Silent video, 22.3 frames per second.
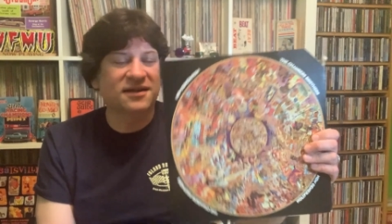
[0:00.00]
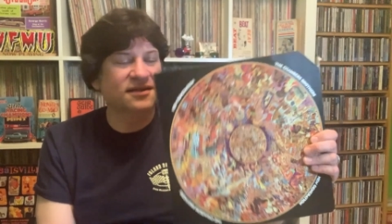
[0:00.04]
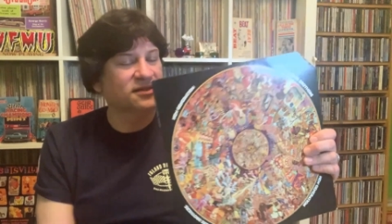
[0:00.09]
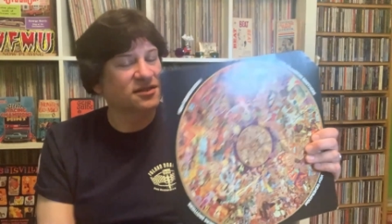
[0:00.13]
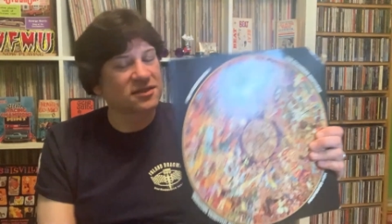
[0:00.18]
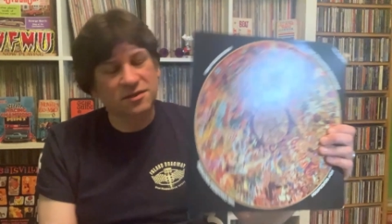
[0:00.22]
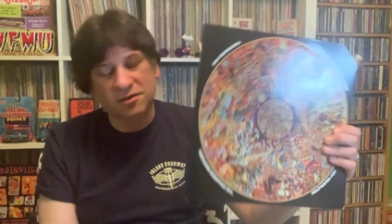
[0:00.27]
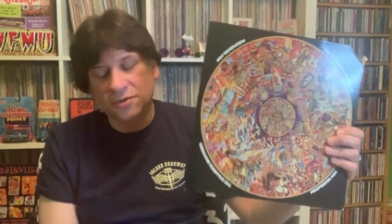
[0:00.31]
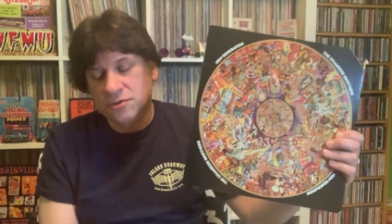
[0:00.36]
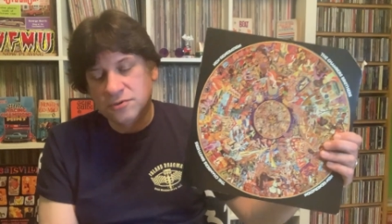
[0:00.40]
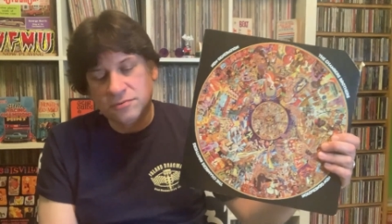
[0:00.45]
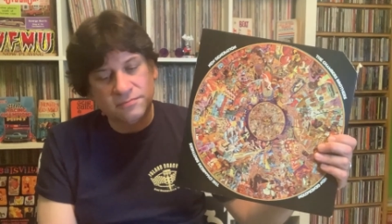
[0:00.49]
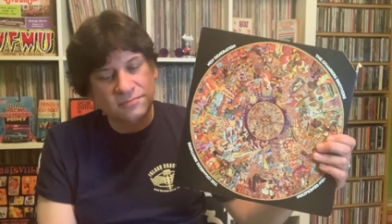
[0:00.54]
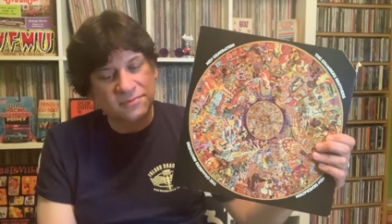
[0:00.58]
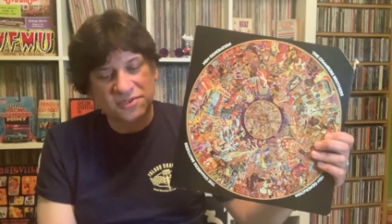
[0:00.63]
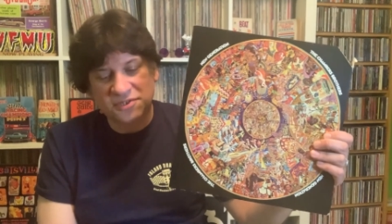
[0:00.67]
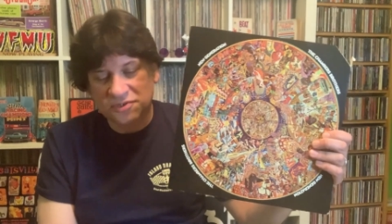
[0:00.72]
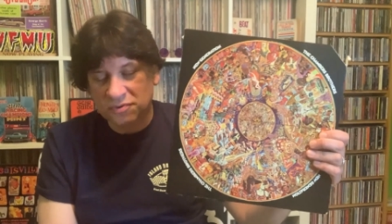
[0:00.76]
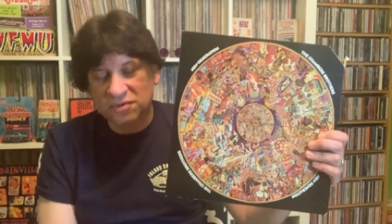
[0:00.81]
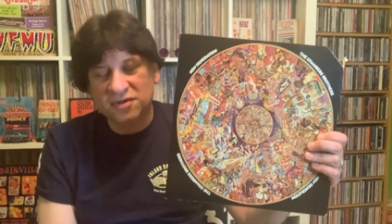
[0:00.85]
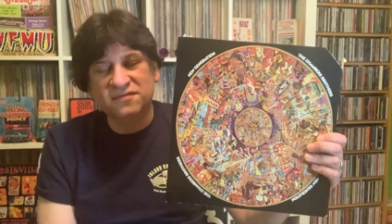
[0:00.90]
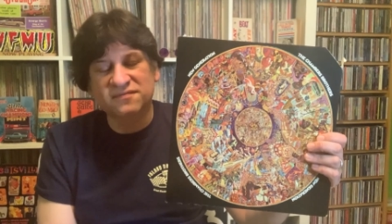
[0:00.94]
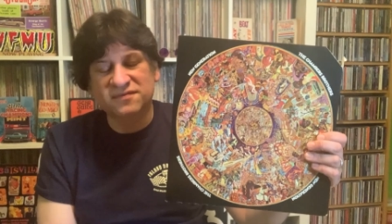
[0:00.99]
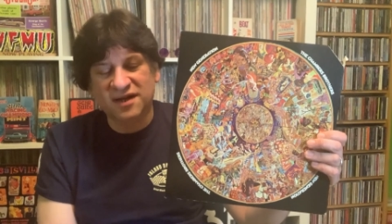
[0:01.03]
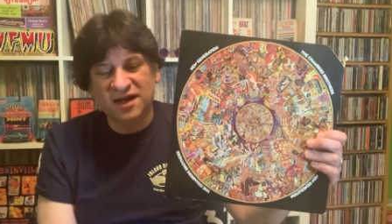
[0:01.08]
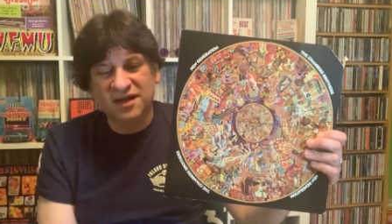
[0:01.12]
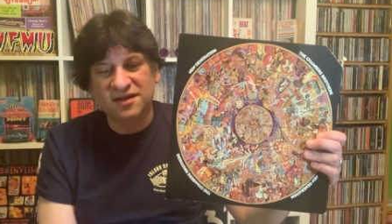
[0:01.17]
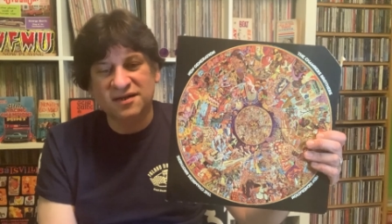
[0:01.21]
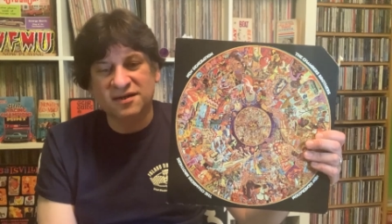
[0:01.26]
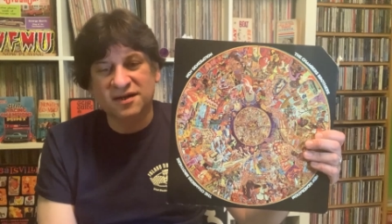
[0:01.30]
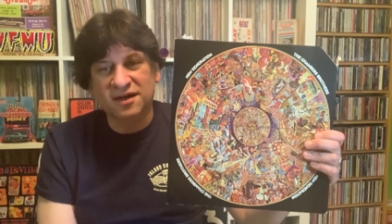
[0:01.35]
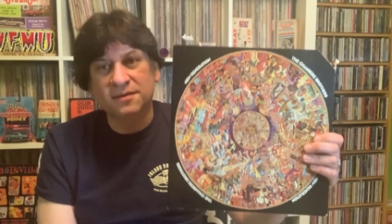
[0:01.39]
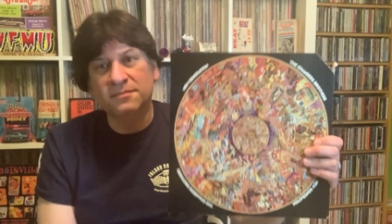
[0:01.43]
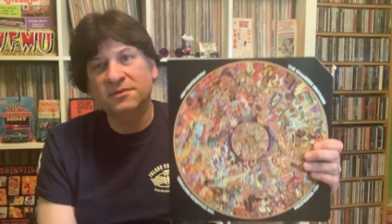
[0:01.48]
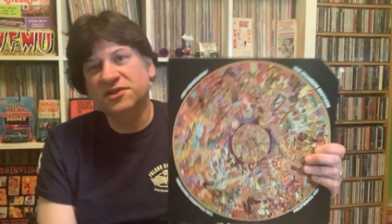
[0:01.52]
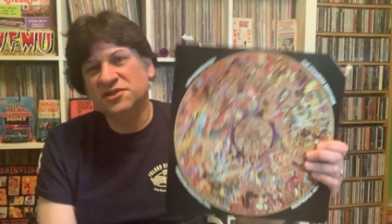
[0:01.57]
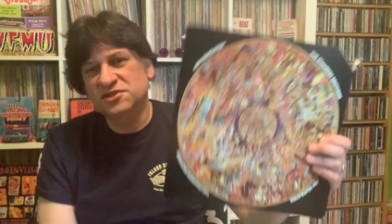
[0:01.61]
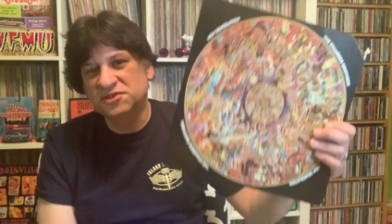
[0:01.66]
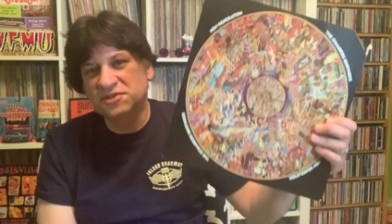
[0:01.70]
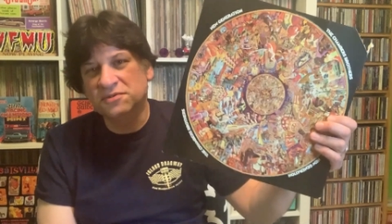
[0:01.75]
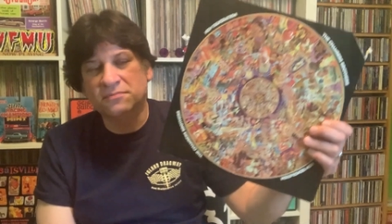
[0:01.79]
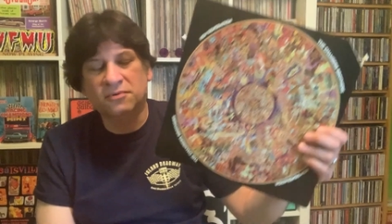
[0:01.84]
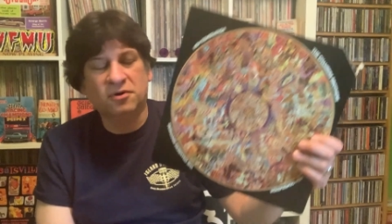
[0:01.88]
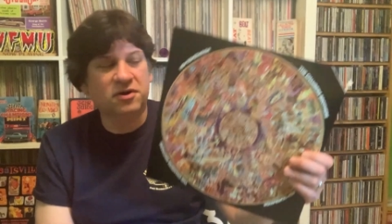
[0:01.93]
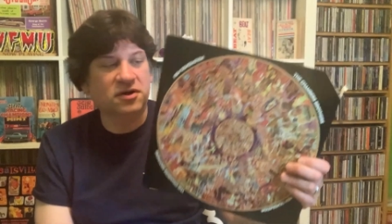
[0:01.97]
I said, "Nope, it's twelve ninety-nine." He
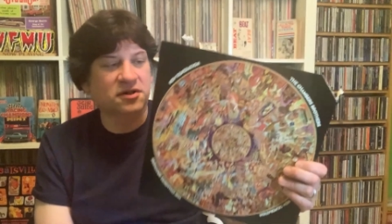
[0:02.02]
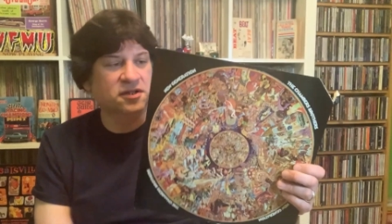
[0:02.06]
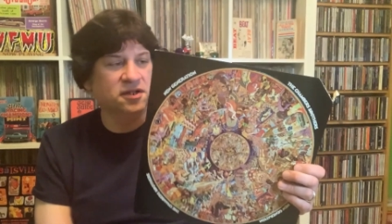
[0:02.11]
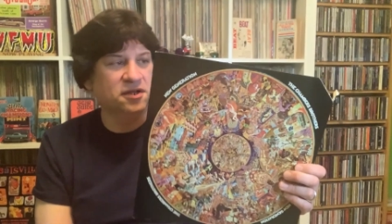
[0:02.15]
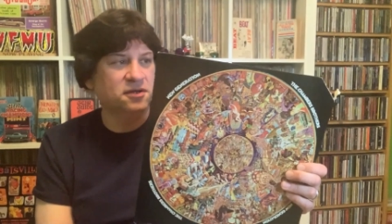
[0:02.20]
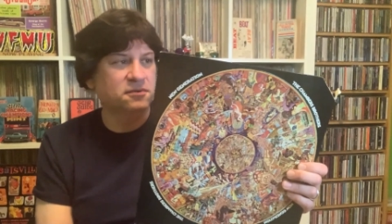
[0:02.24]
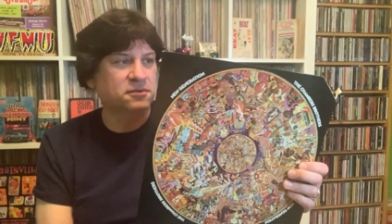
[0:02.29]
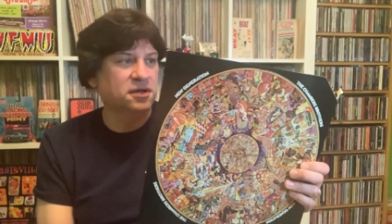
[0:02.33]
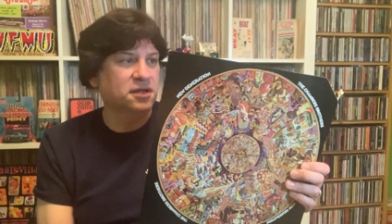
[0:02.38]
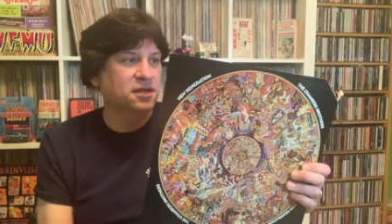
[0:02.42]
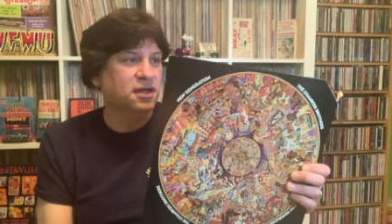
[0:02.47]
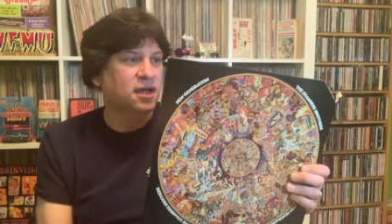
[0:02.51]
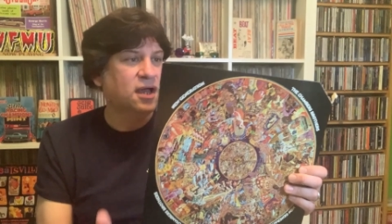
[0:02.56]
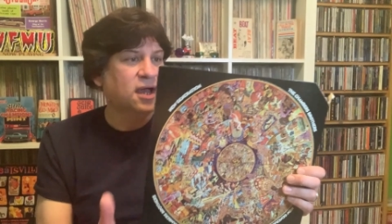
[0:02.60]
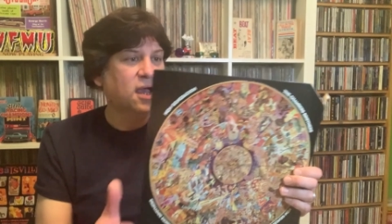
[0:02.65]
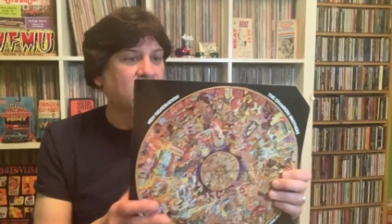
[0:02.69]
still bought it anyway.